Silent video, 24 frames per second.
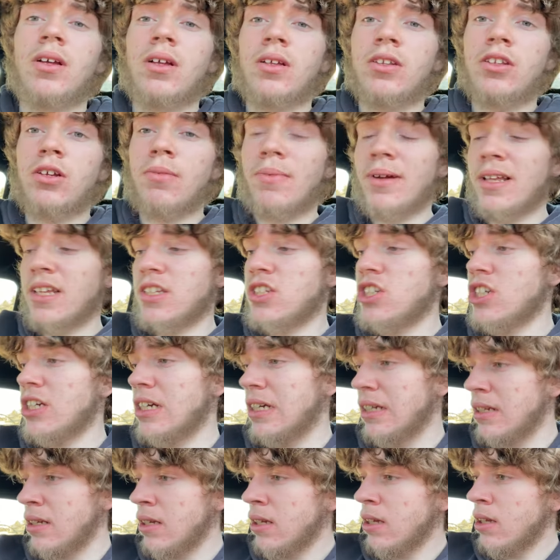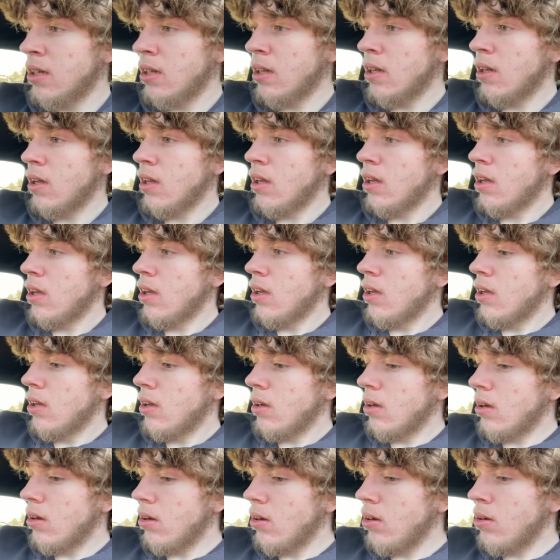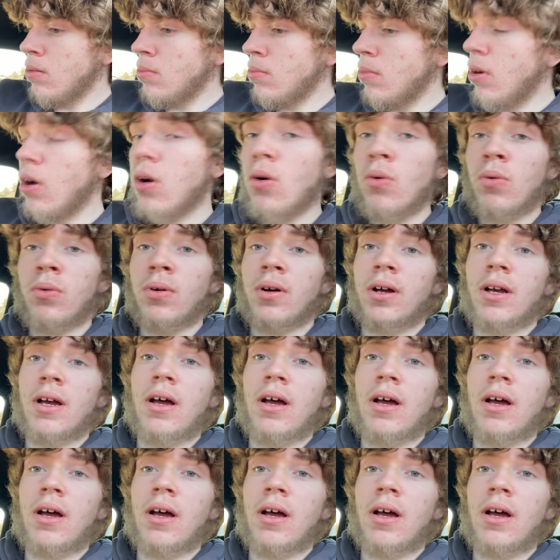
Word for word: don't mind the chicken um oh